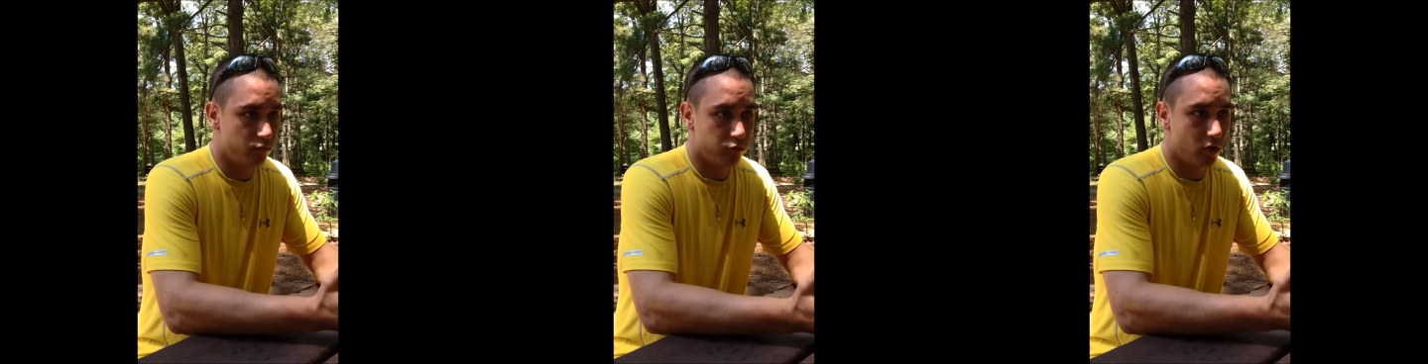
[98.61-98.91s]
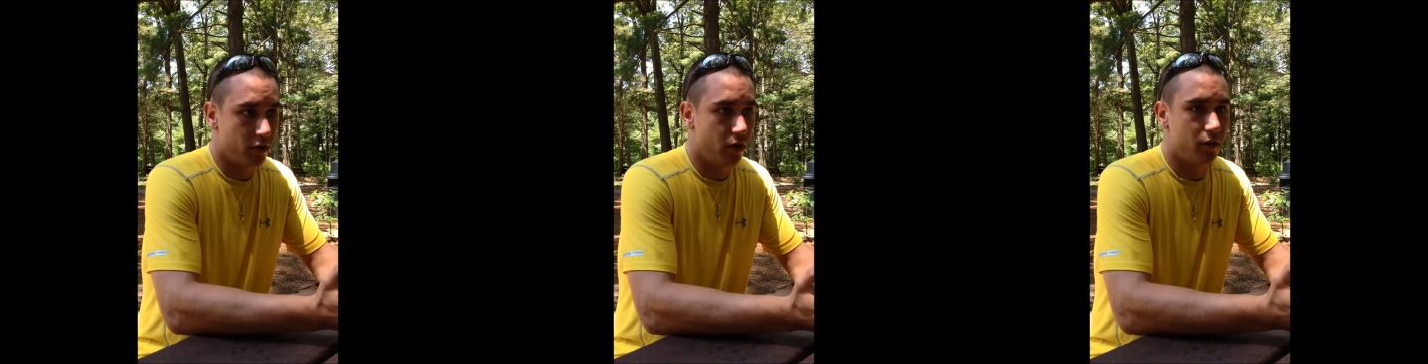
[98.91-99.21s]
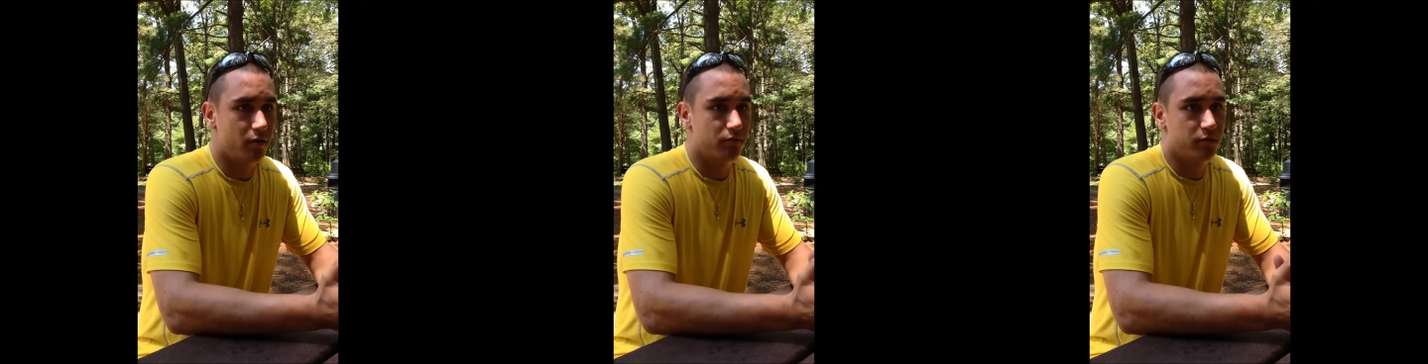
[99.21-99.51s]
run all
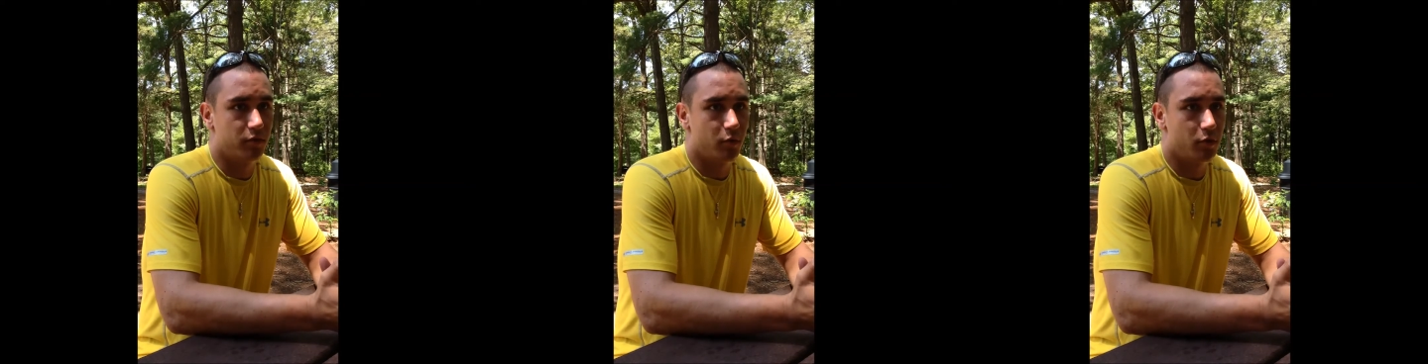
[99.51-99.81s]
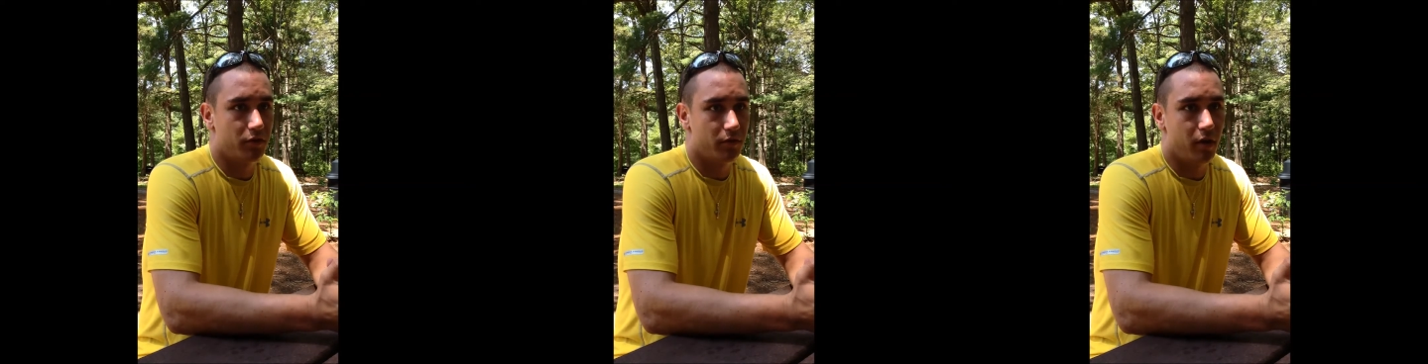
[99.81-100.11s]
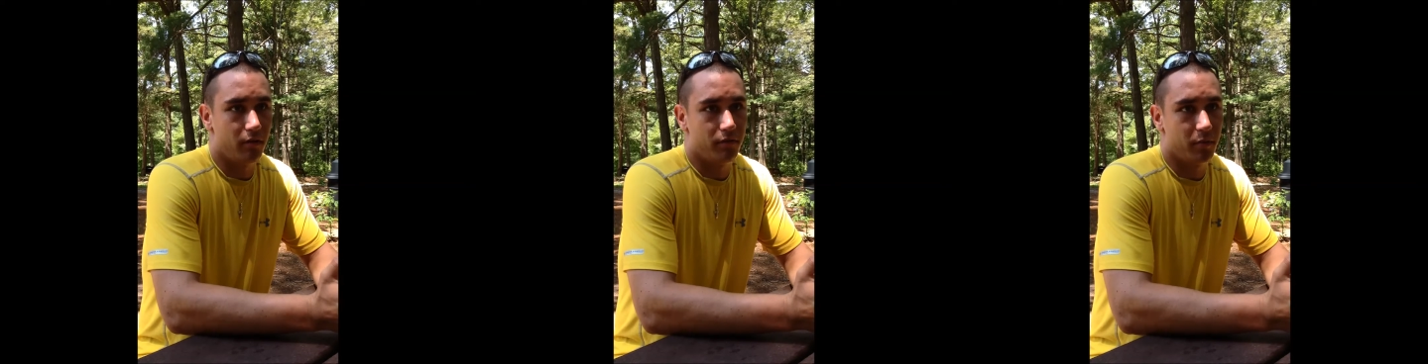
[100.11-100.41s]
the, the roles of,
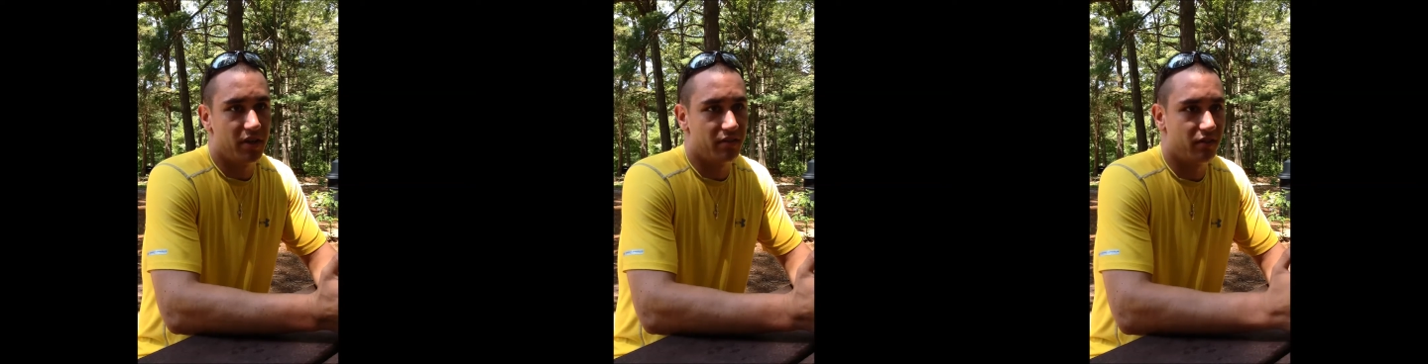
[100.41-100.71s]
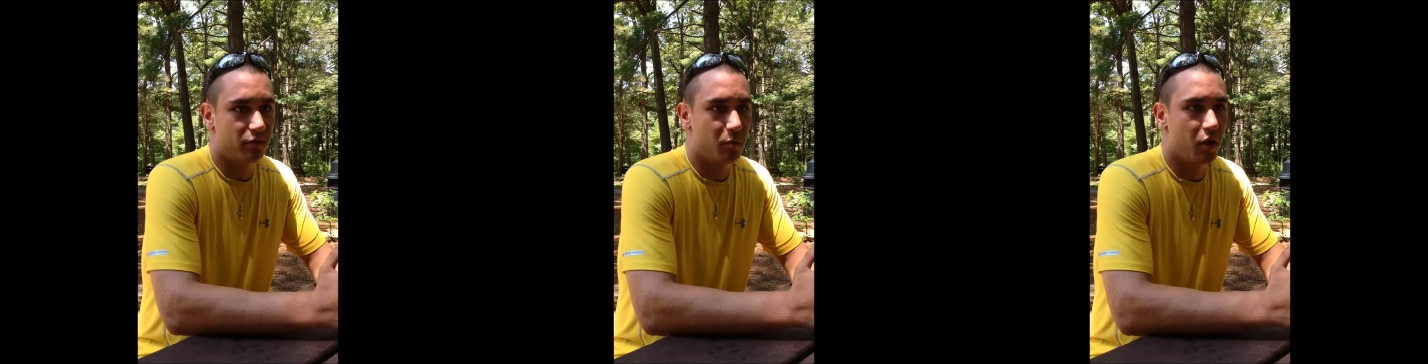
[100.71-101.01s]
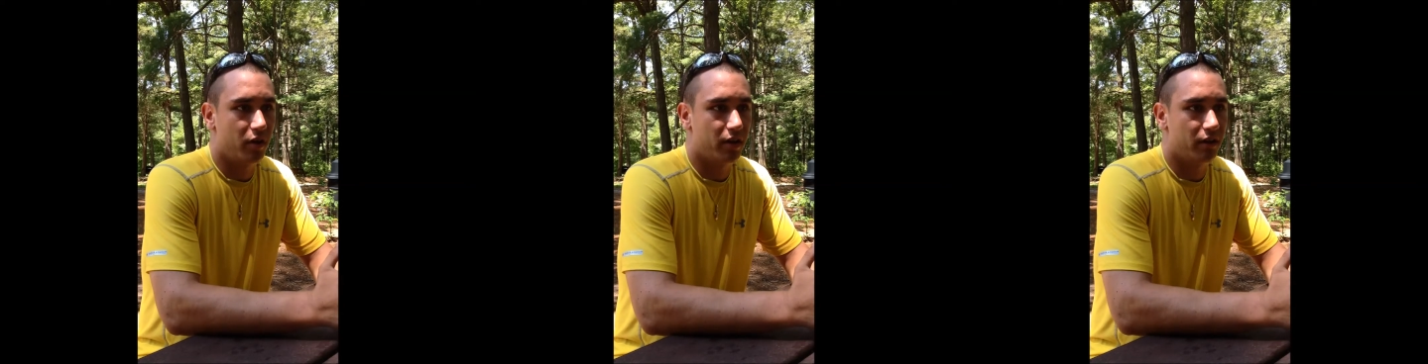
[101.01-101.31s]
of a business from
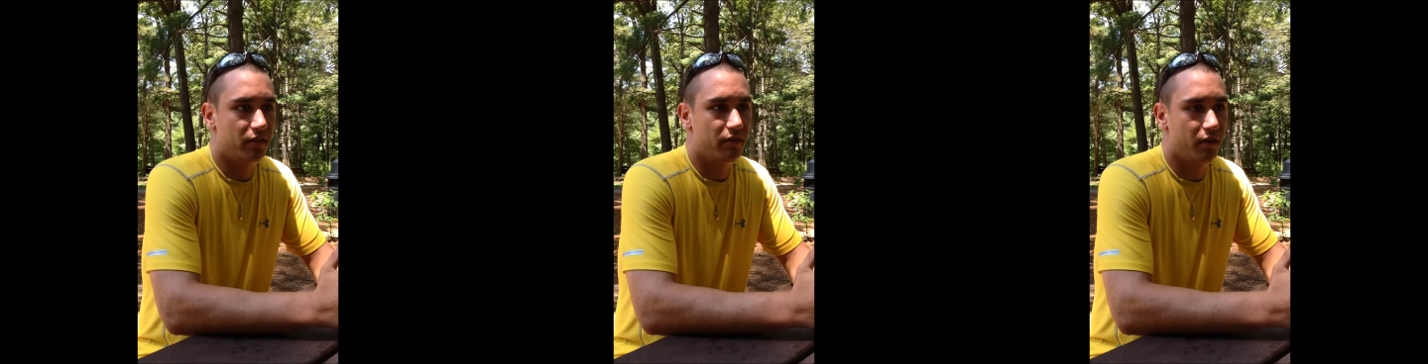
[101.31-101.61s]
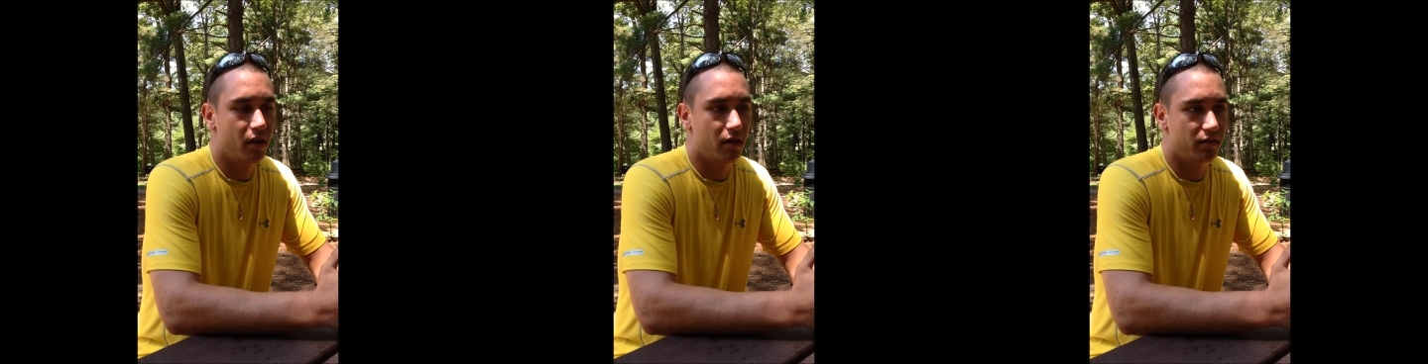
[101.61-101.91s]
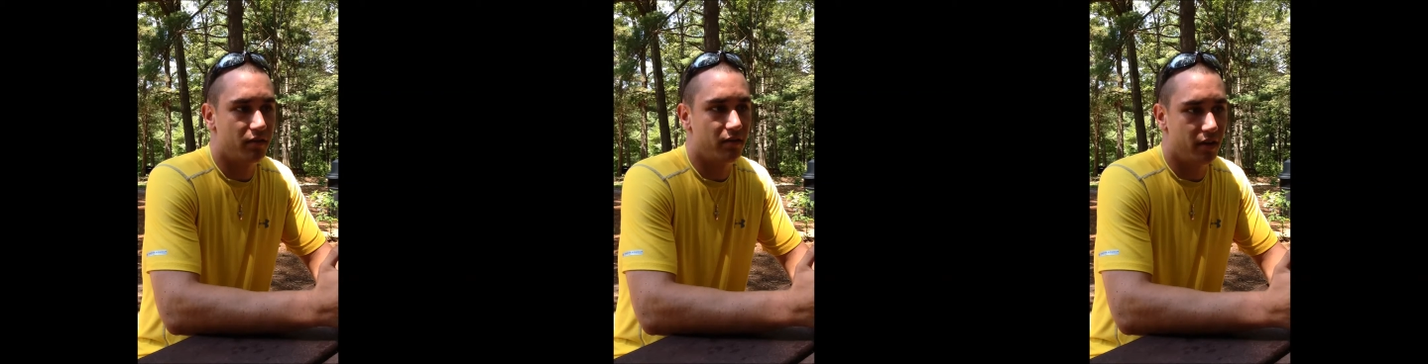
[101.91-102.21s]
marketing to, uh,
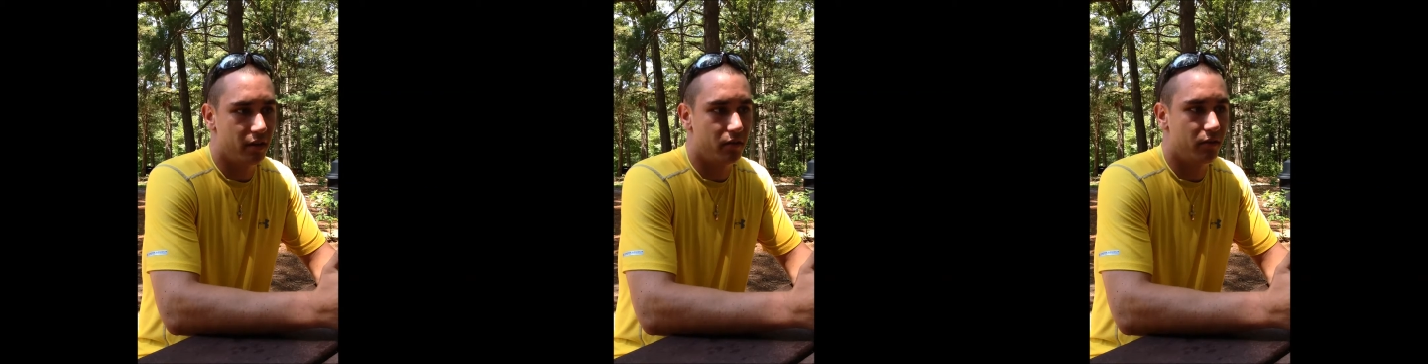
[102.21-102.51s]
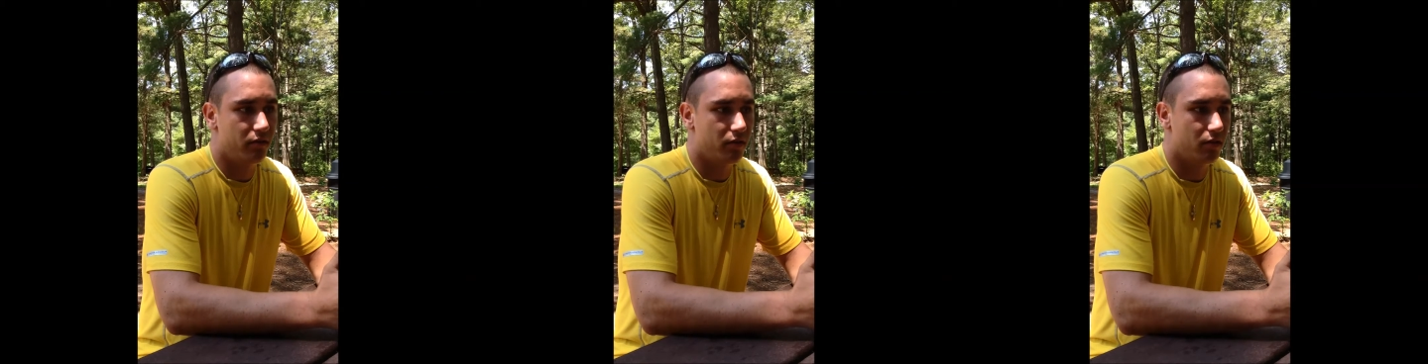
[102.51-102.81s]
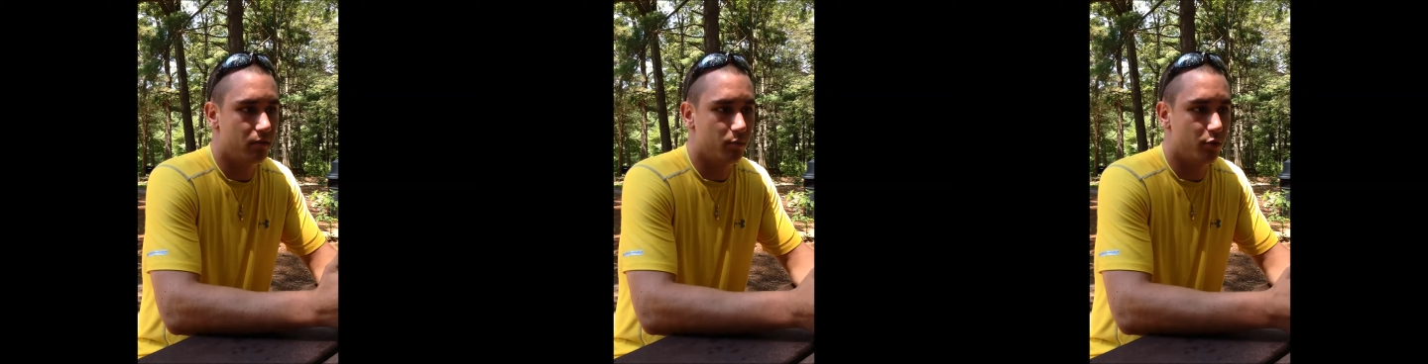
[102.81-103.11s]
to sales
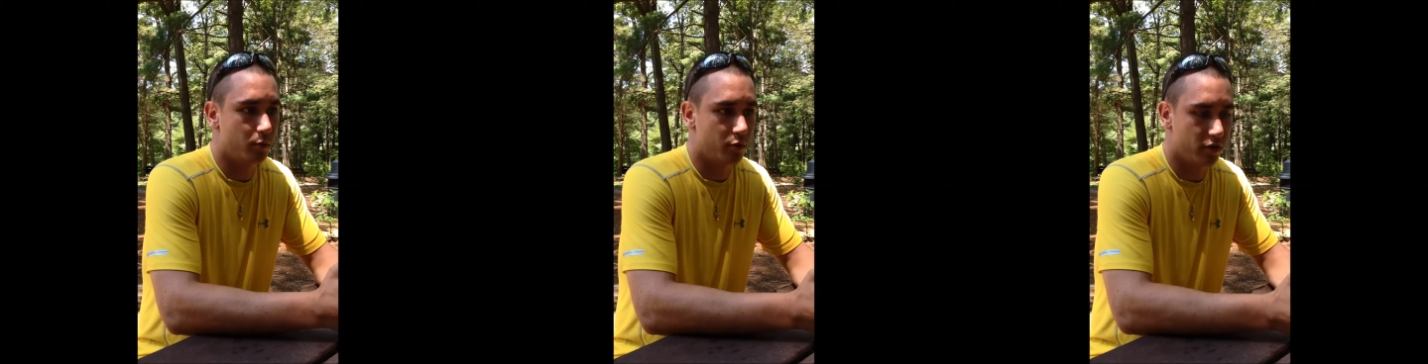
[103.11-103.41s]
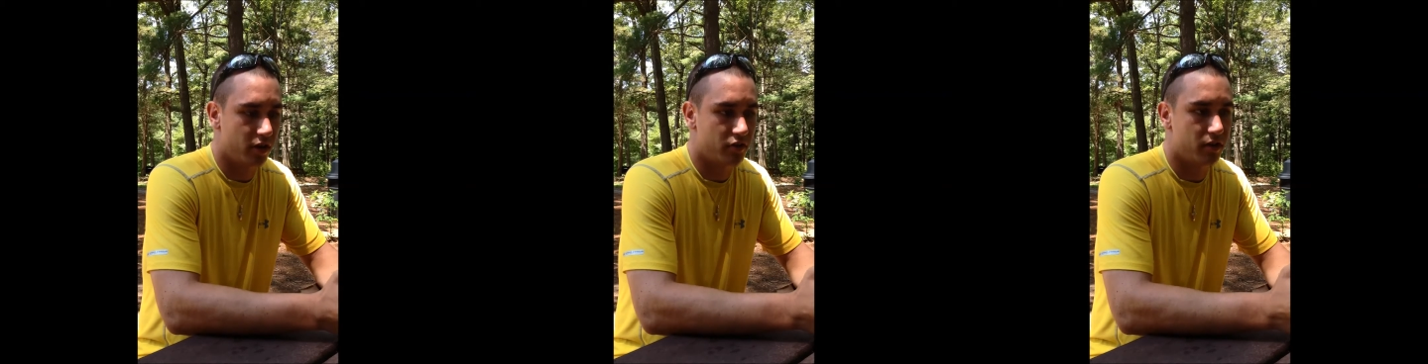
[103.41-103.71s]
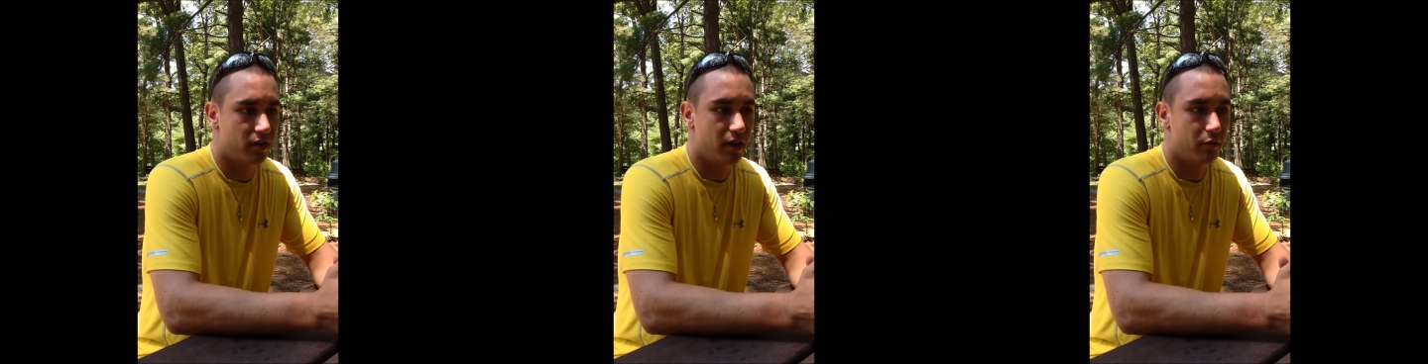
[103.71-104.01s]
to pr
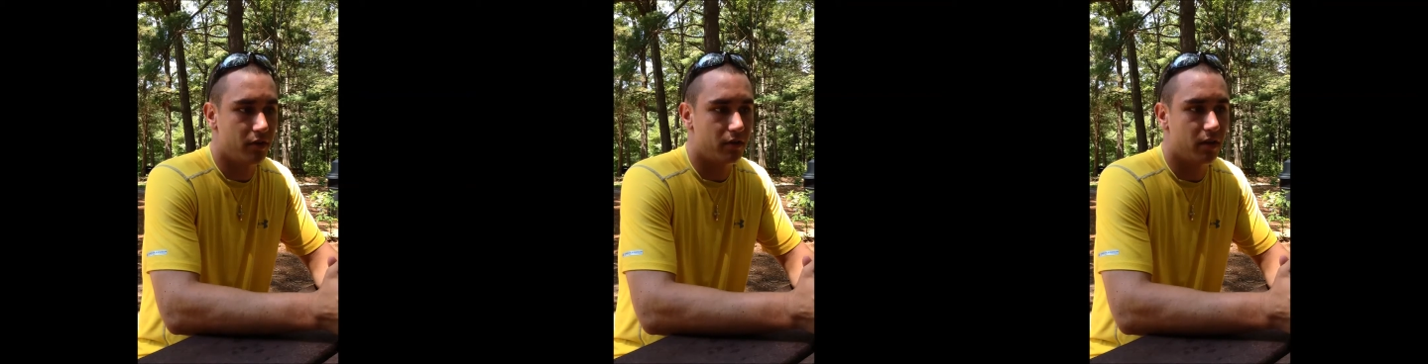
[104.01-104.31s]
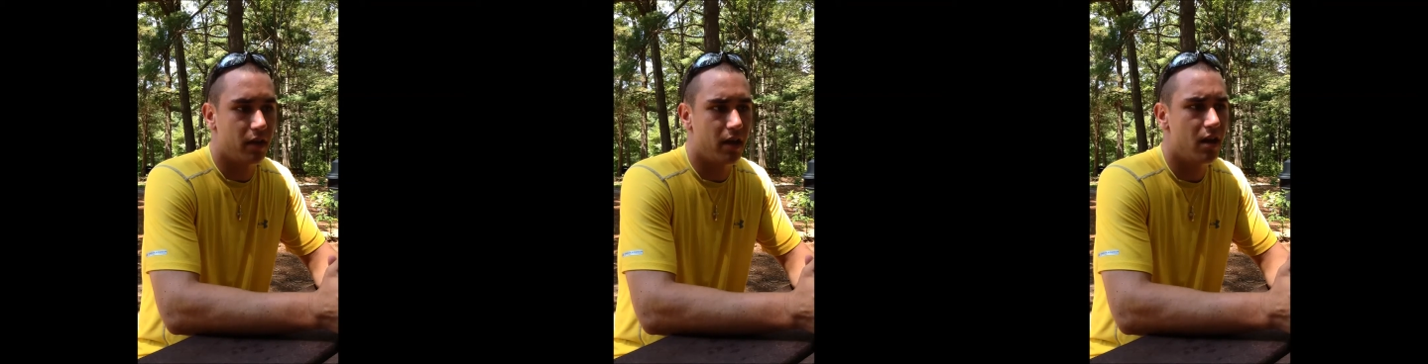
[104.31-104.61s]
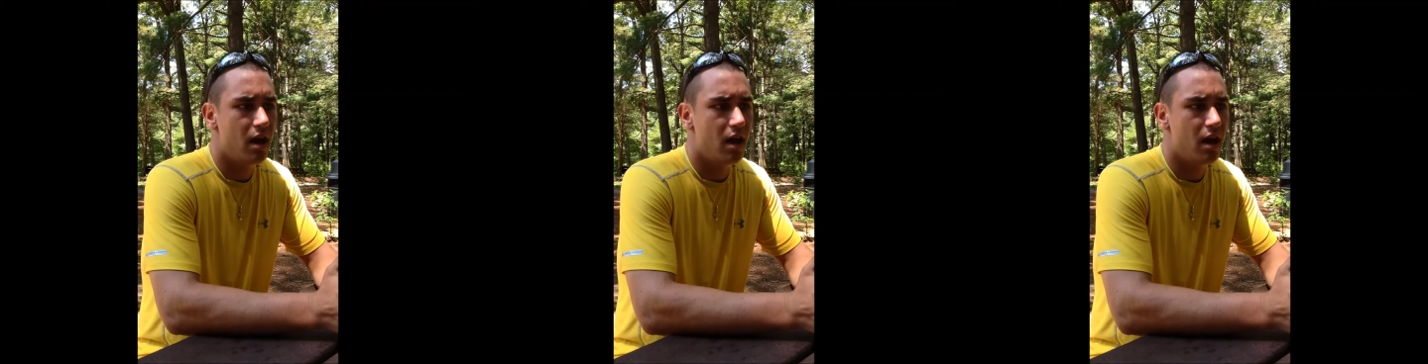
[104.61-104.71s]
production and everything like that.